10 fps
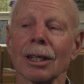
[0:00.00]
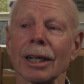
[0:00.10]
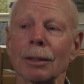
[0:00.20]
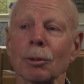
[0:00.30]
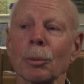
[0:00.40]

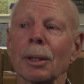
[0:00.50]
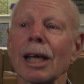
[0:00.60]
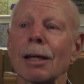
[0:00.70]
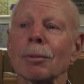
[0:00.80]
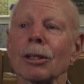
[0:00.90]
And when we
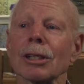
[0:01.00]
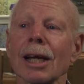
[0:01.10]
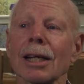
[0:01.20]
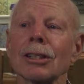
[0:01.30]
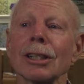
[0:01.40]
came here in
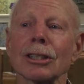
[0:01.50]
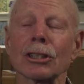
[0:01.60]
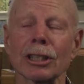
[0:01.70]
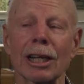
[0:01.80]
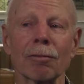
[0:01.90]

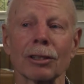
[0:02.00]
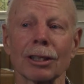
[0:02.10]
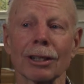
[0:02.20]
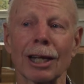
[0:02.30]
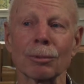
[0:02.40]

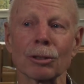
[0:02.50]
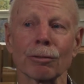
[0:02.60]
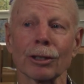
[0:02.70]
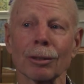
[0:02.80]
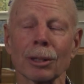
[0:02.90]
1970, that was
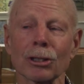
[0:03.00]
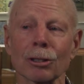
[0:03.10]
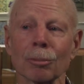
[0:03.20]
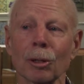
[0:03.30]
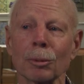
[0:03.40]
very much
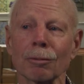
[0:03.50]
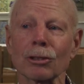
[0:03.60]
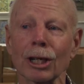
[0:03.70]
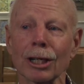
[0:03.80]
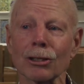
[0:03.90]
a moment of
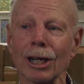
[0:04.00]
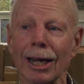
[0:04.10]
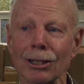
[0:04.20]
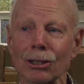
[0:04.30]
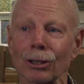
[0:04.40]
change
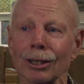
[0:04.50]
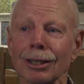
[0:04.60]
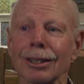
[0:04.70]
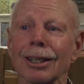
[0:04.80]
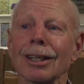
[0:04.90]

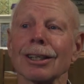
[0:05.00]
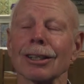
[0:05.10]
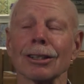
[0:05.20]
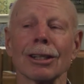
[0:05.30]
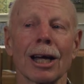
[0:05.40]
nationally.
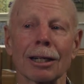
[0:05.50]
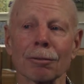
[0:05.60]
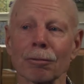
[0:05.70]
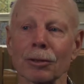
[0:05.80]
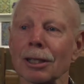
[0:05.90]
A lot
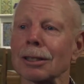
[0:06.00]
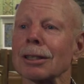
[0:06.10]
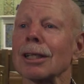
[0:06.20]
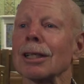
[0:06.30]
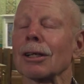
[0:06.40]
of
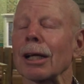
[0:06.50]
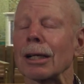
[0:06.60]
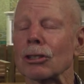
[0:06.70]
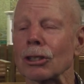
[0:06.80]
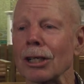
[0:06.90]

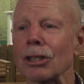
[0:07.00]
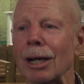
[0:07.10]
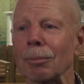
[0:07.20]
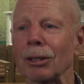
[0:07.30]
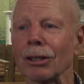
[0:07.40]
change
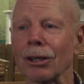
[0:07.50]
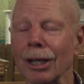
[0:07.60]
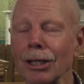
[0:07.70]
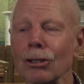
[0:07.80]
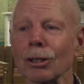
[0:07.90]
happening in the
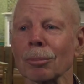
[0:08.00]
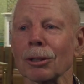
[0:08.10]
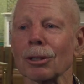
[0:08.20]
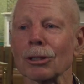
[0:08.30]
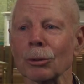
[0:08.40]
nation,
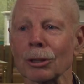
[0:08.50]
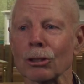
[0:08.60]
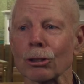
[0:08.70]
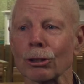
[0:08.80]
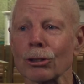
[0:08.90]
but also in
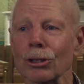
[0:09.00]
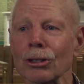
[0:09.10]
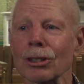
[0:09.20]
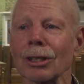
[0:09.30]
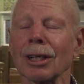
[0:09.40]

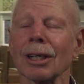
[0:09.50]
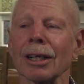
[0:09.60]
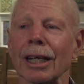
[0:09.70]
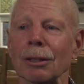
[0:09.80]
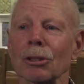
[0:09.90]
churches.
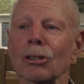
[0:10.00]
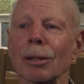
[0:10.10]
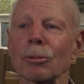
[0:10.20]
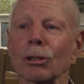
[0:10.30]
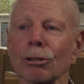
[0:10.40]
And there were
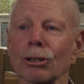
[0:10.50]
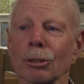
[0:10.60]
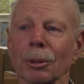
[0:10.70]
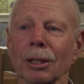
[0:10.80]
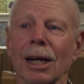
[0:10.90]
some churches
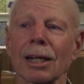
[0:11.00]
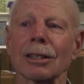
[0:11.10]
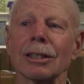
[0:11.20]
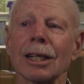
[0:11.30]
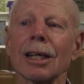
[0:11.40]
that were kind
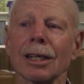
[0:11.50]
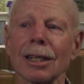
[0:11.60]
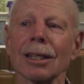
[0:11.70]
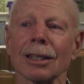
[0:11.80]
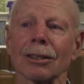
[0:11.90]
of digging
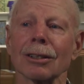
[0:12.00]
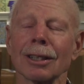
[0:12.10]
in